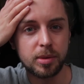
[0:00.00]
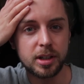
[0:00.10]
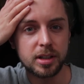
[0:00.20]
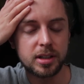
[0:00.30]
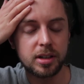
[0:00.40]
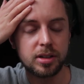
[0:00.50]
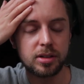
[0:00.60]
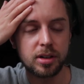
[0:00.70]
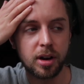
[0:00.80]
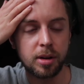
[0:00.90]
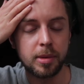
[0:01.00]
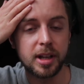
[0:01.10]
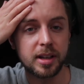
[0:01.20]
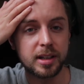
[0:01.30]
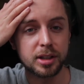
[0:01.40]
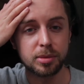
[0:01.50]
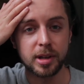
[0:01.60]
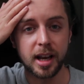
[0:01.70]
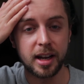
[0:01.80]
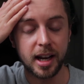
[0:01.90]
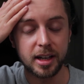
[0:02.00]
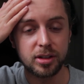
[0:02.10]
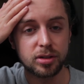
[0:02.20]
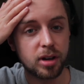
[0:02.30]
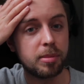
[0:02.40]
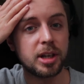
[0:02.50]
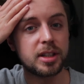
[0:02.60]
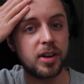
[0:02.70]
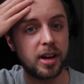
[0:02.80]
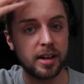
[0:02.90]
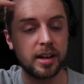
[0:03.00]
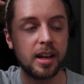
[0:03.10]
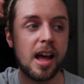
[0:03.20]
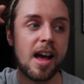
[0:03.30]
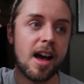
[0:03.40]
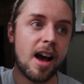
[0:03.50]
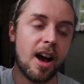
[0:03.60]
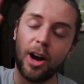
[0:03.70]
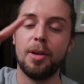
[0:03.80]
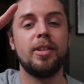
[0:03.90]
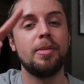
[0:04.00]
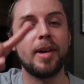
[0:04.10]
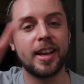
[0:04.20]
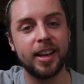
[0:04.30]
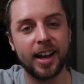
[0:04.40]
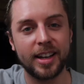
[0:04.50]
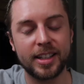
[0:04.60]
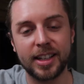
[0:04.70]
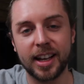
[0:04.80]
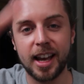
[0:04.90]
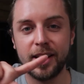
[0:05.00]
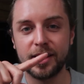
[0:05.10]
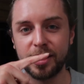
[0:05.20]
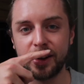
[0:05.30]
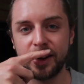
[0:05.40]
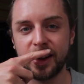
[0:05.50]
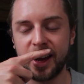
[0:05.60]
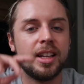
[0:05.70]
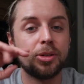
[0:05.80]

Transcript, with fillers: We just did so many things this weekend. I had so much fun hopefully Becky had sick hen do.